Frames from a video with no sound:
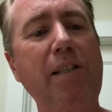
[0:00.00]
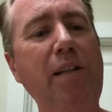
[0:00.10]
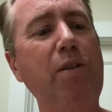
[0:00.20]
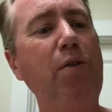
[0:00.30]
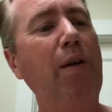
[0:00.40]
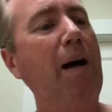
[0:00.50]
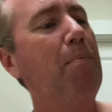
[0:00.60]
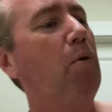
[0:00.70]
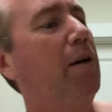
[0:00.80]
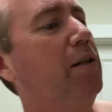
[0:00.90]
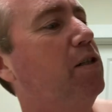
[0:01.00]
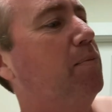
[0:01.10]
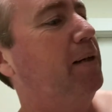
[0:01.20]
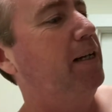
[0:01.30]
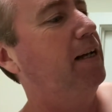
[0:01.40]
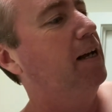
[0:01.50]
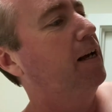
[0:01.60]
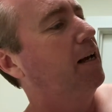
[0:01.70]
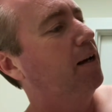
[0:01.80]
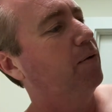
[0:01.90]
They used to do a lot more. It used to be,
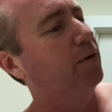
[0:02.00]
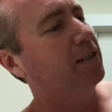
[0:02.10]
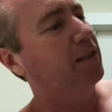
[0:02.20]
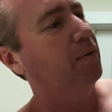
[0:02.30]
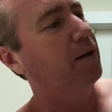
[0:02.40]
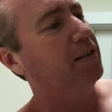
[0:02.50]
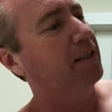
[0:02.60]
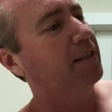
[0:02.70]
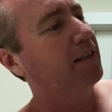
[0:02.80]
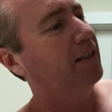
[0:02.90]
let's see, where is it?